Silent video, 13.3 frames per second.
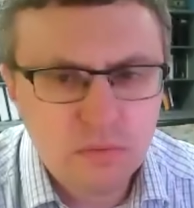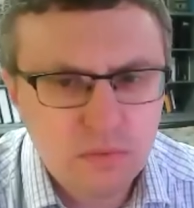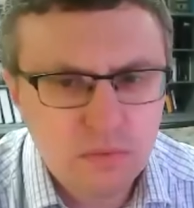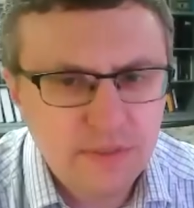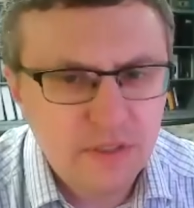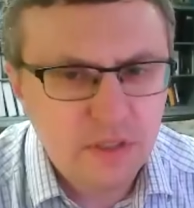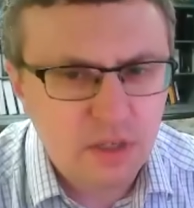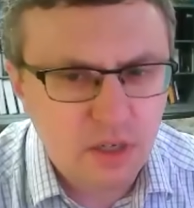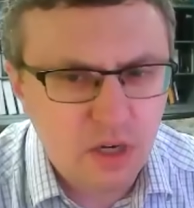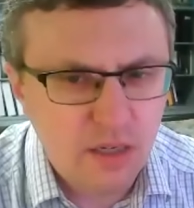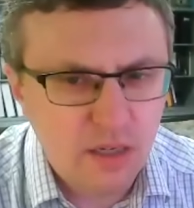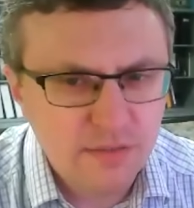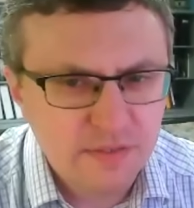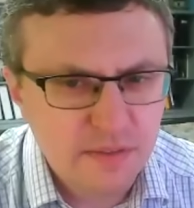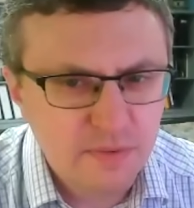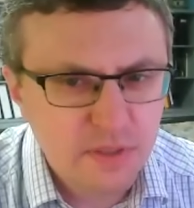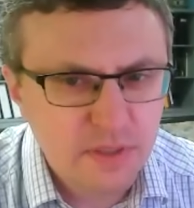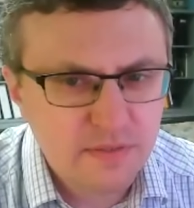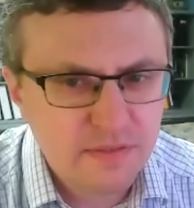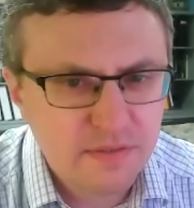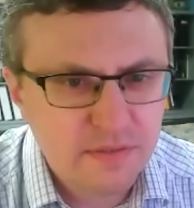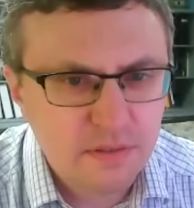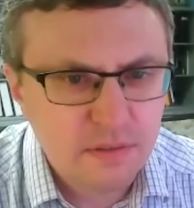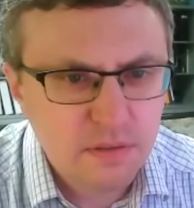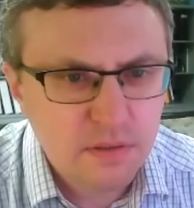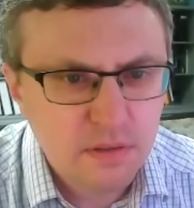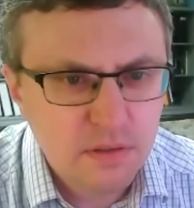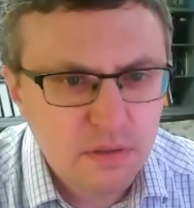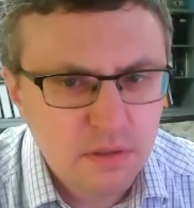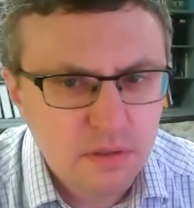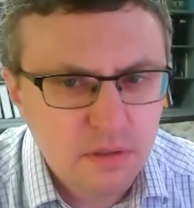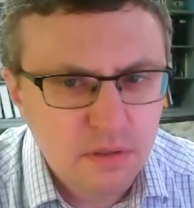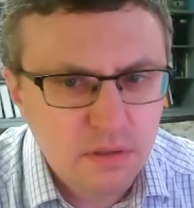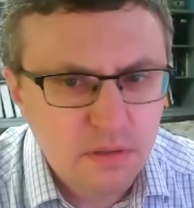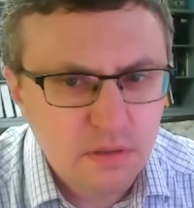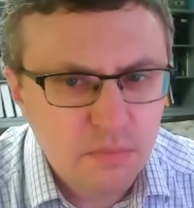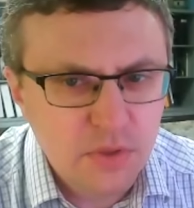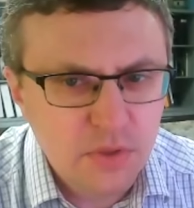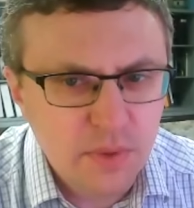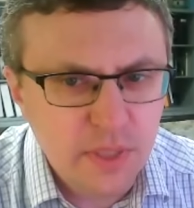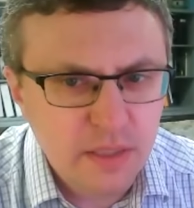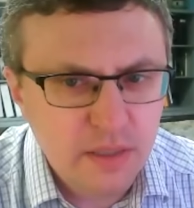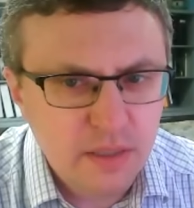is there a cost difference between